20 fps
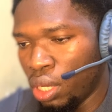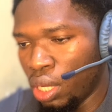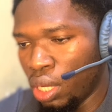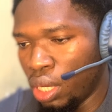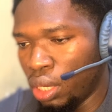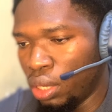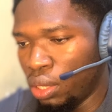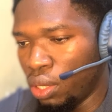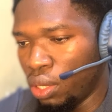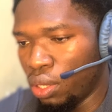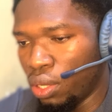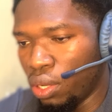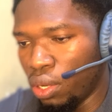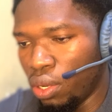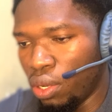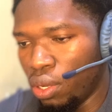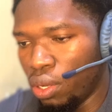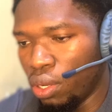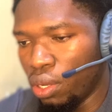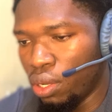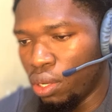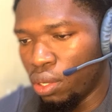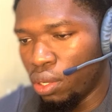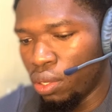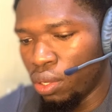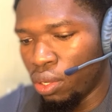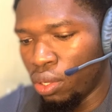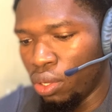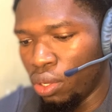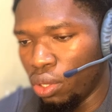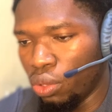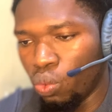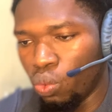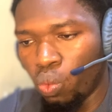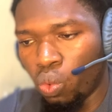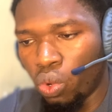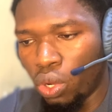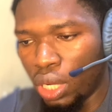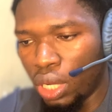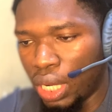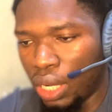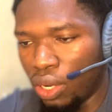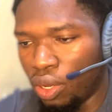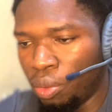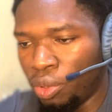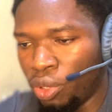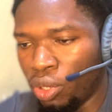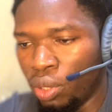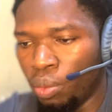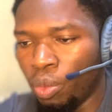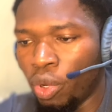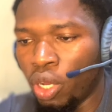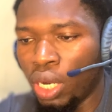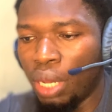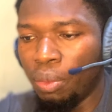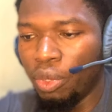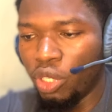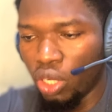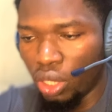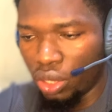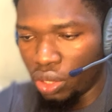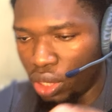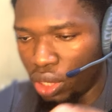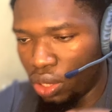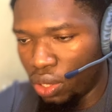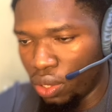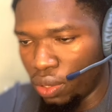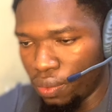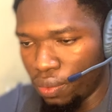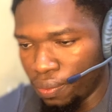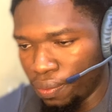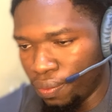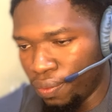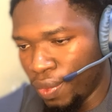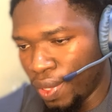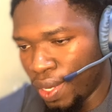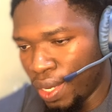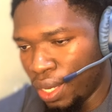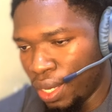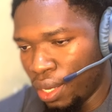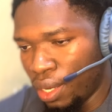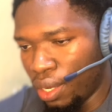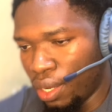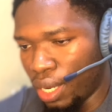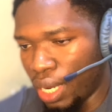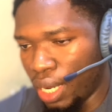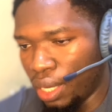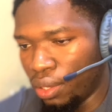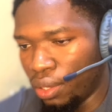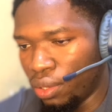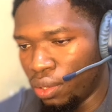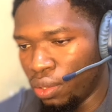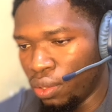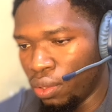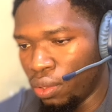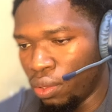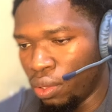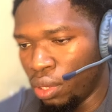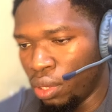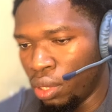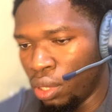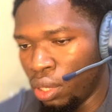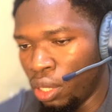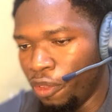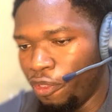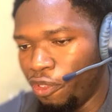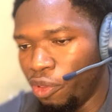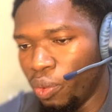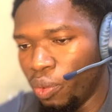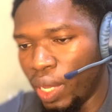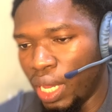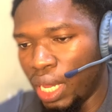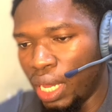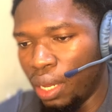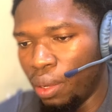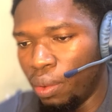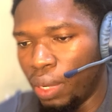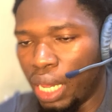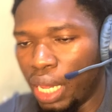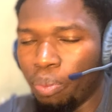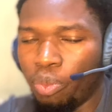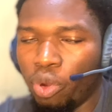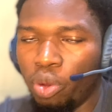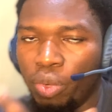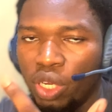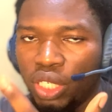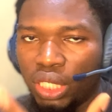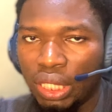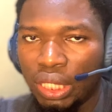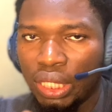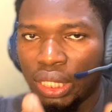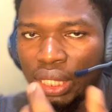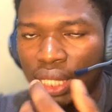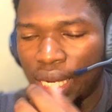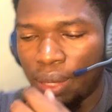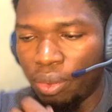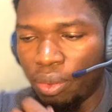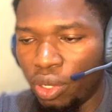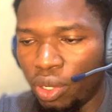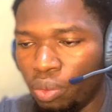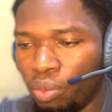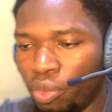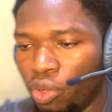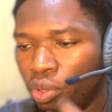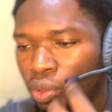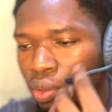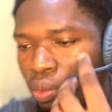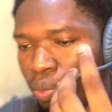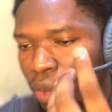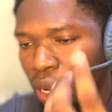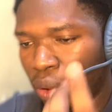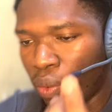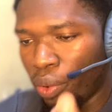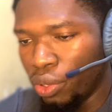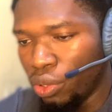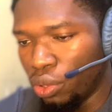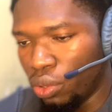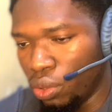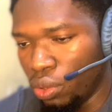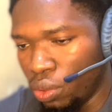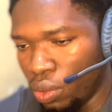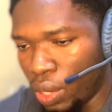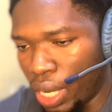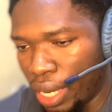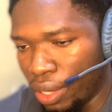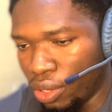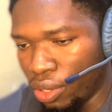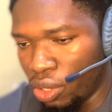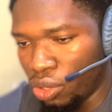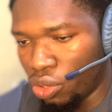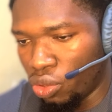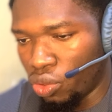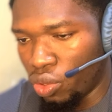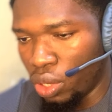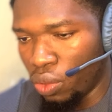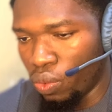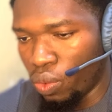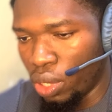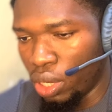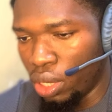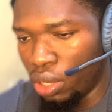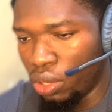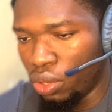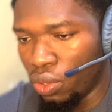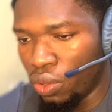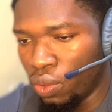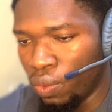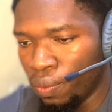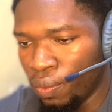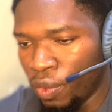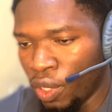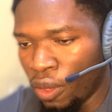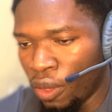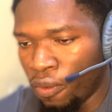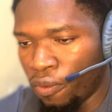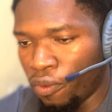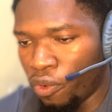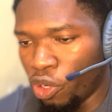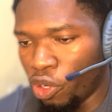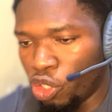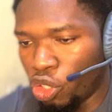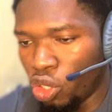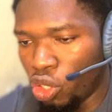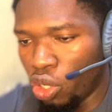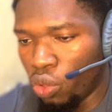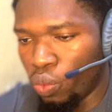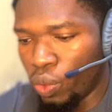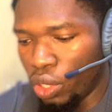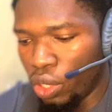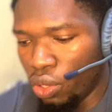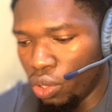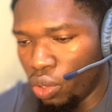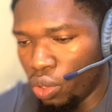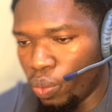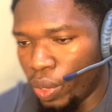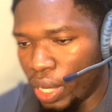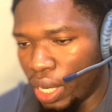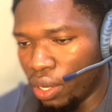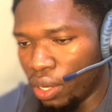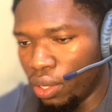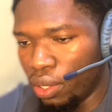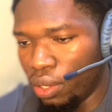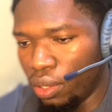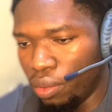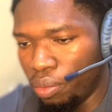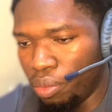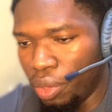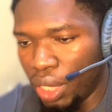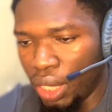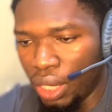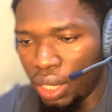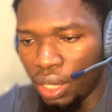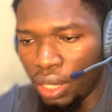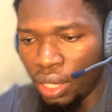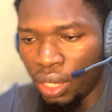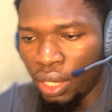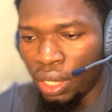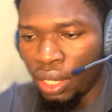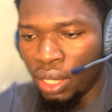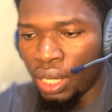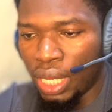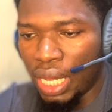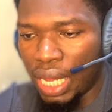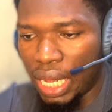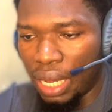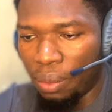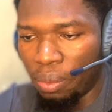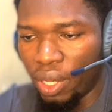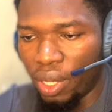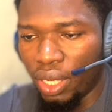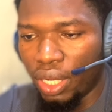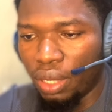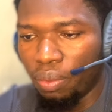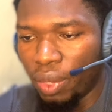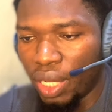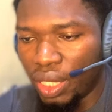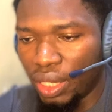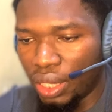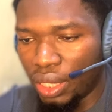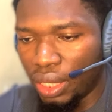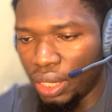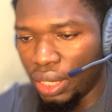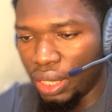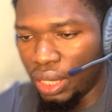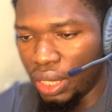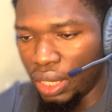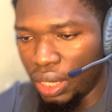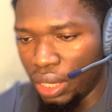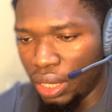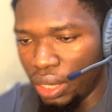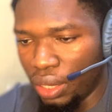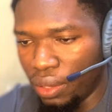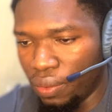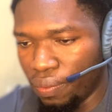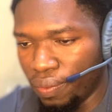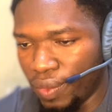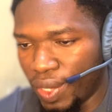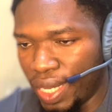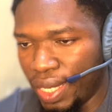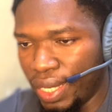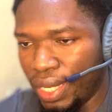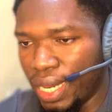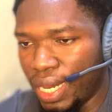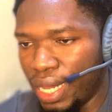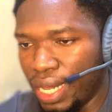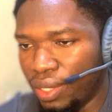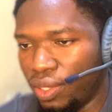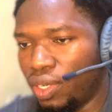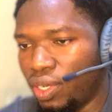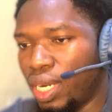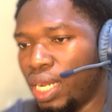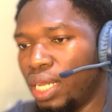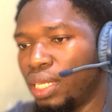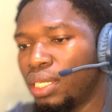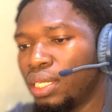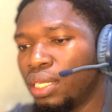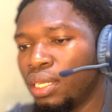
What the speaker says: dot log or dot one an option, but let me just return, right? So if you were like publishing this library, you might want to like just throw a warning. So for sure we know we are going to be incrementing the index, right?